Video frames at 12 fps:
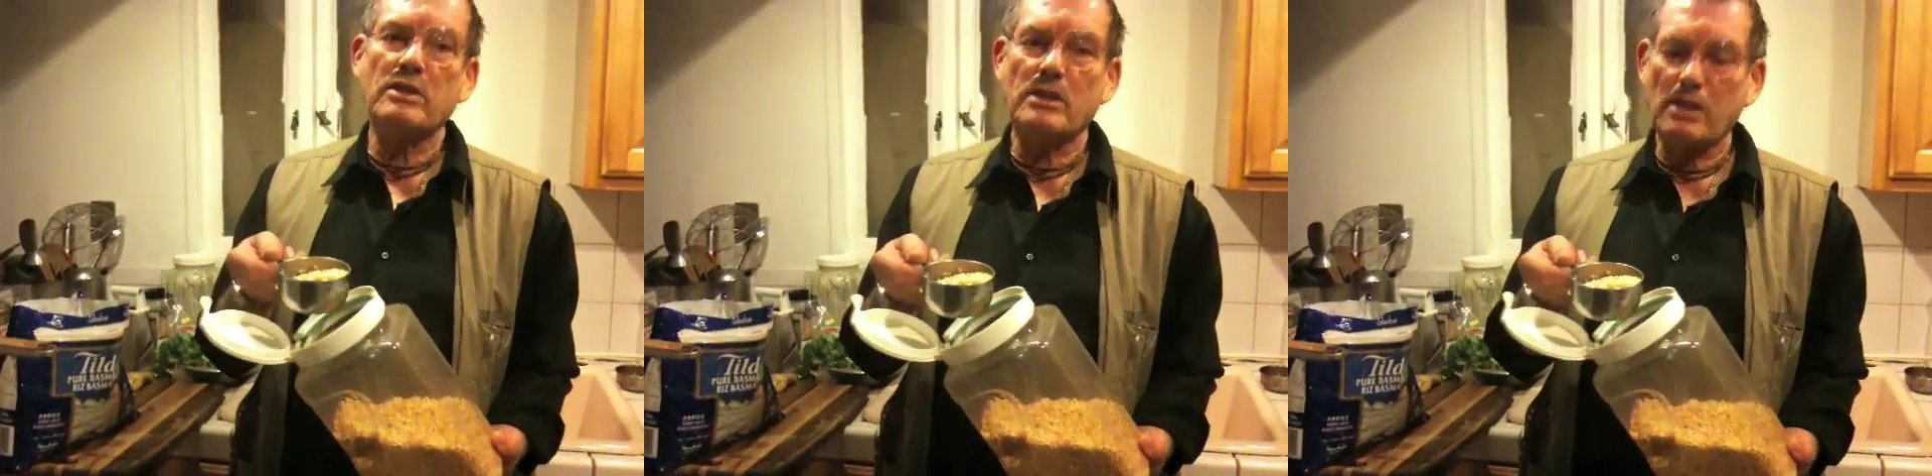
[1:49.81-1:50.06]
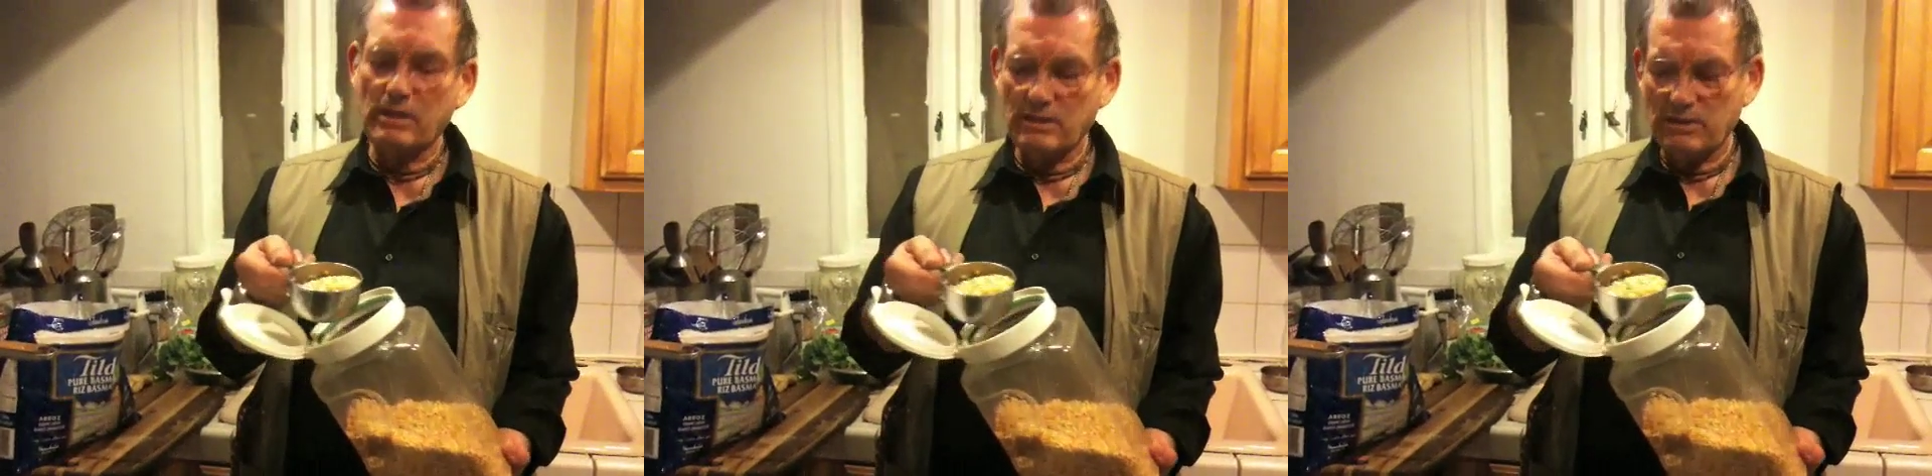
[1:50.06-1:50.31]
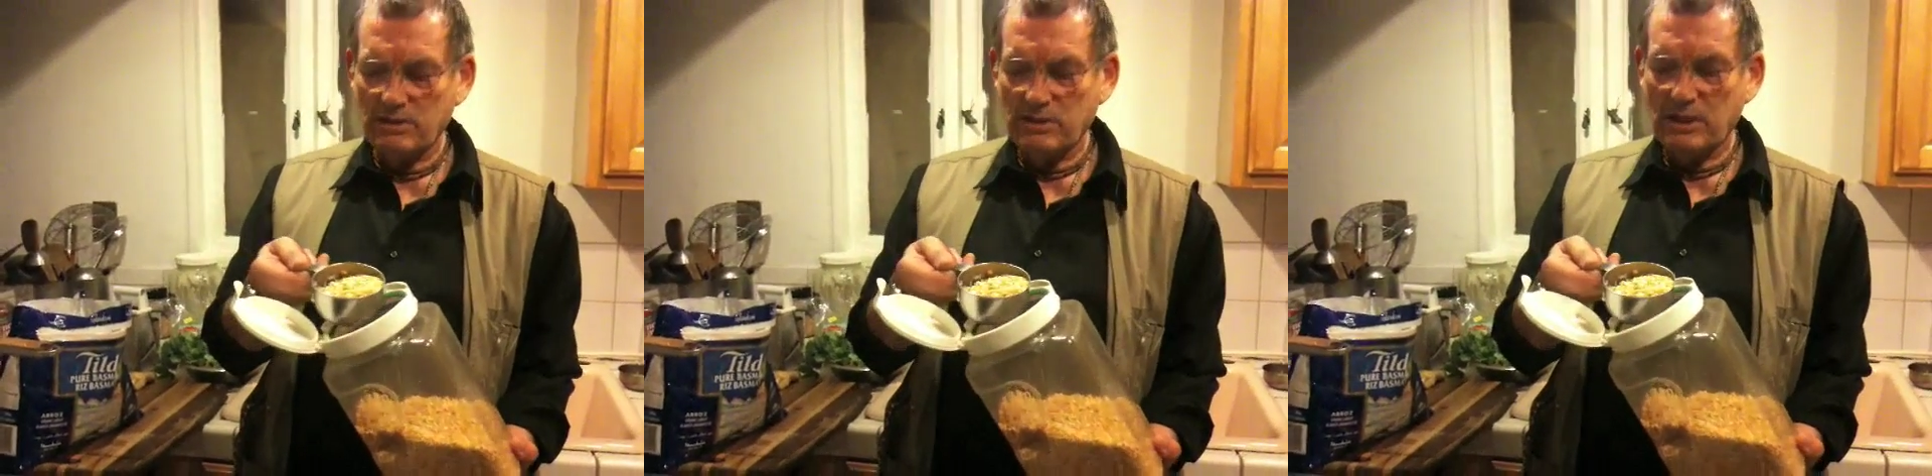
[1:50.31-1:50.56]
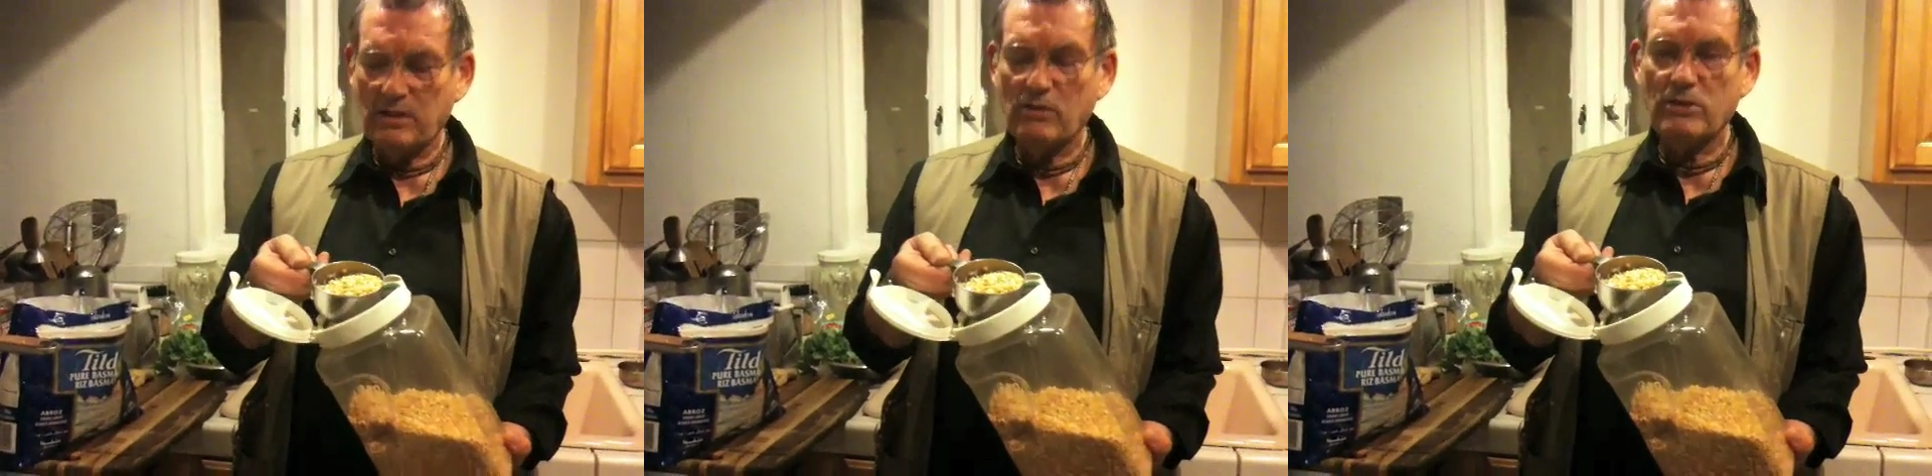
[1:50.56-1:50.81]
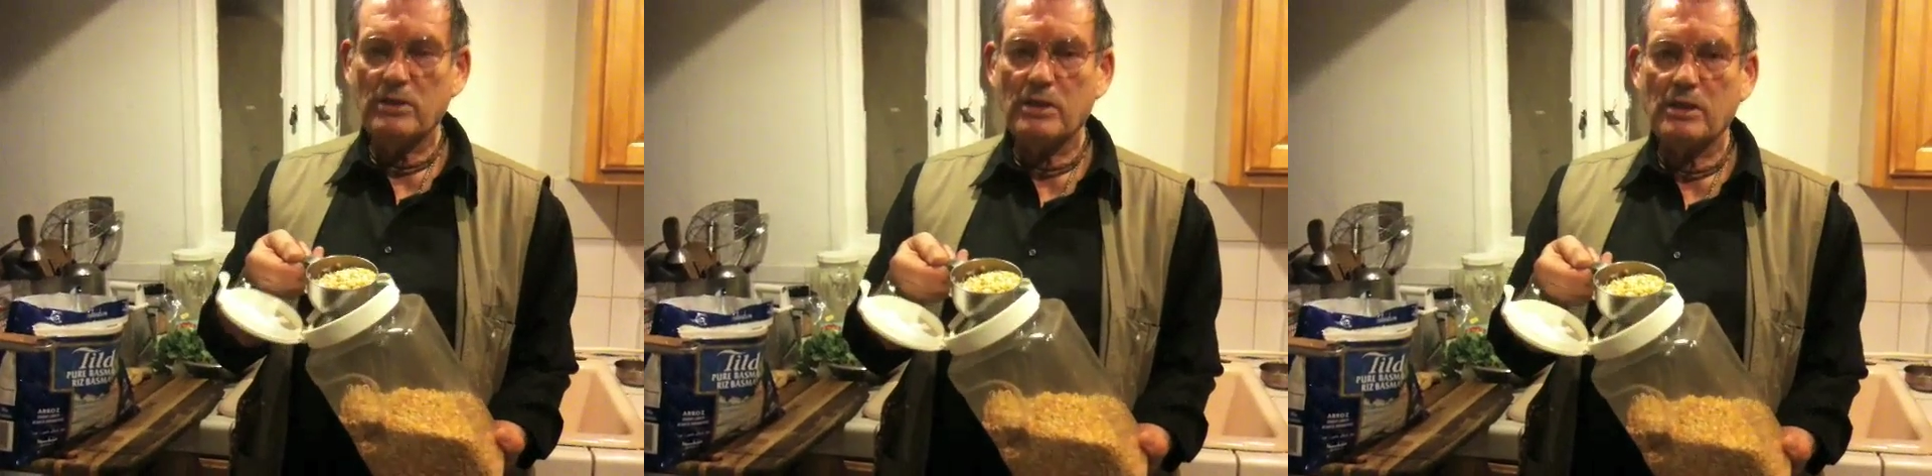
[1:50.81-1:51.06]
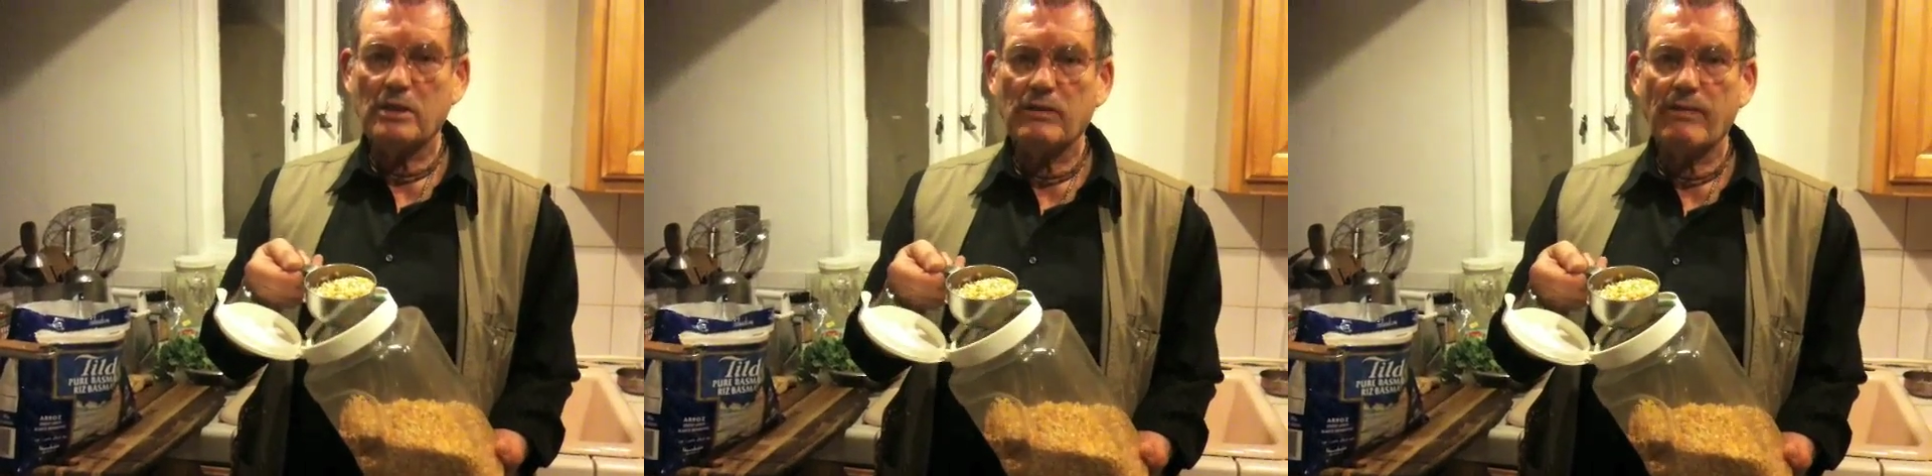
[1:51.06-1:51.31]
dal, this is yellow
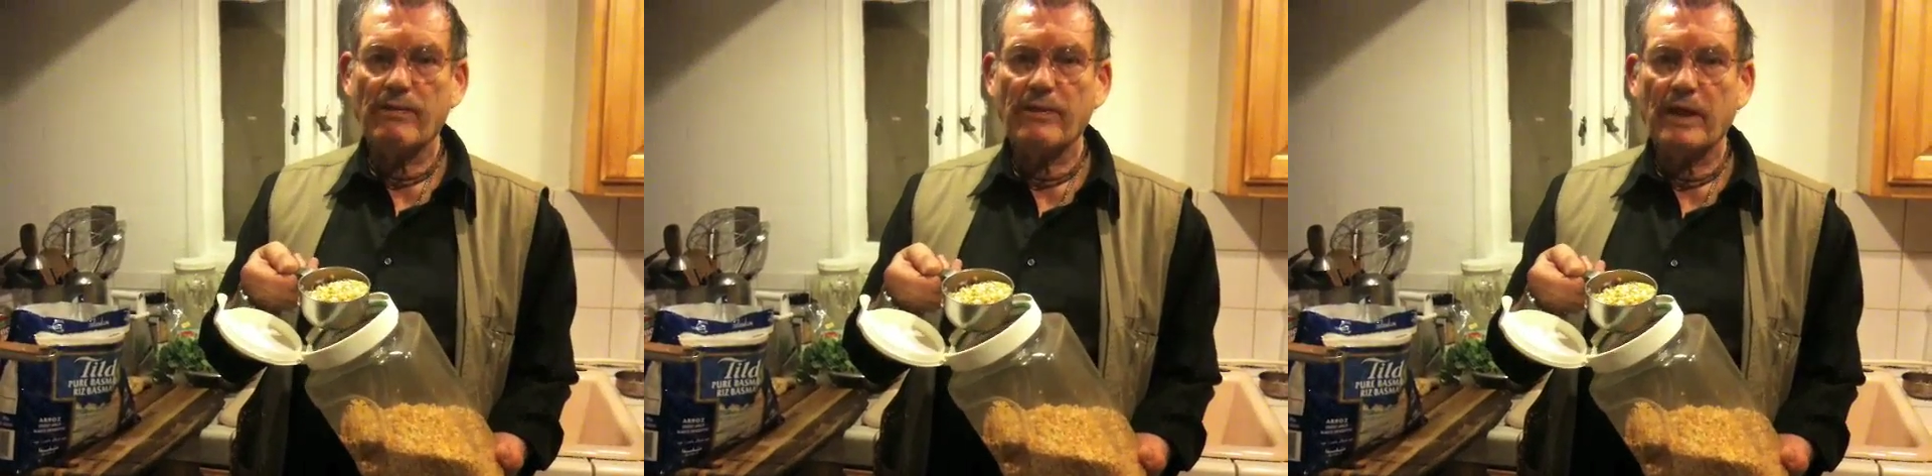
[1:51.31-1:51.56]
dal,